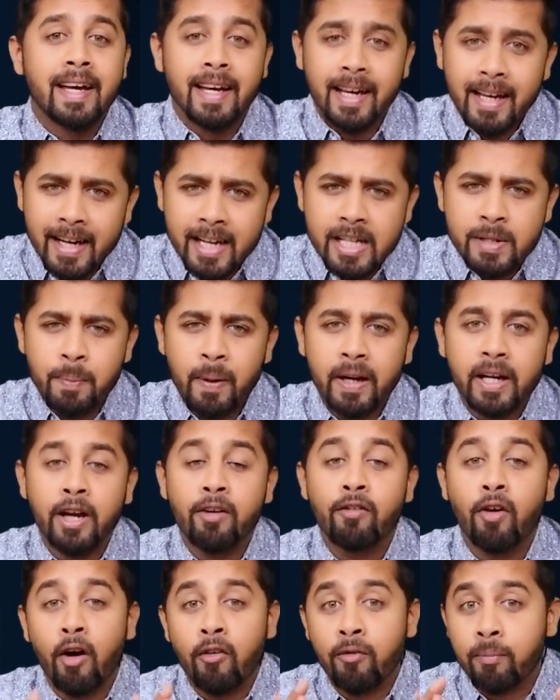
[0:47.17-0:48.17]

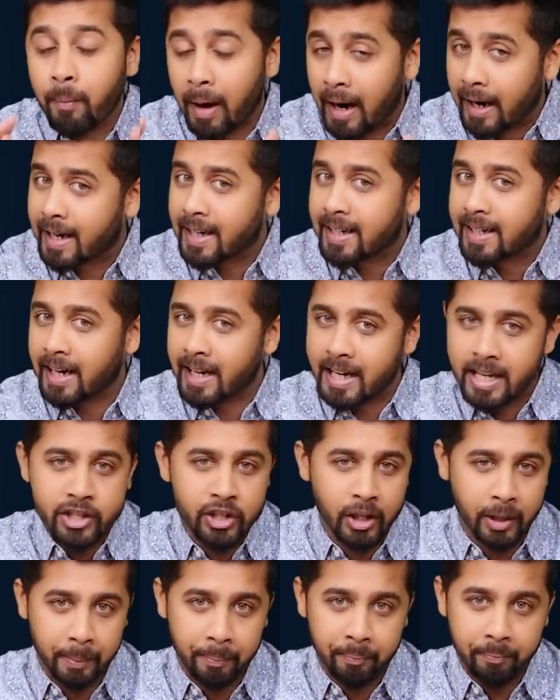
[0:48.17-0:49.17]
irrespective of market
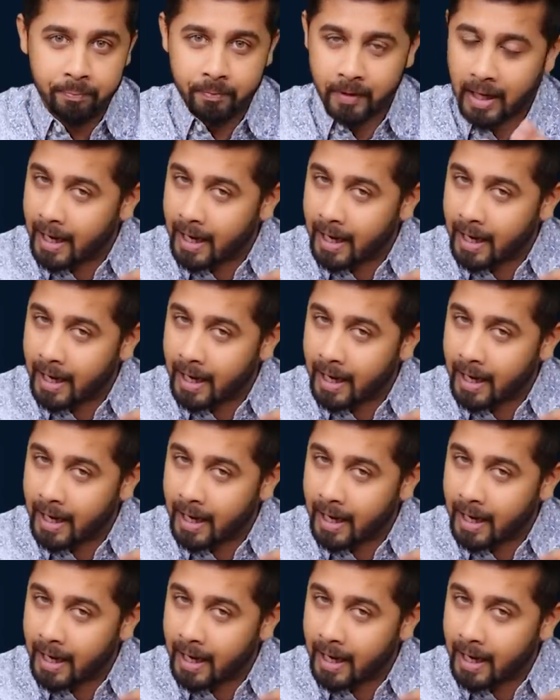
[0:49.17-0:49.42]
condition.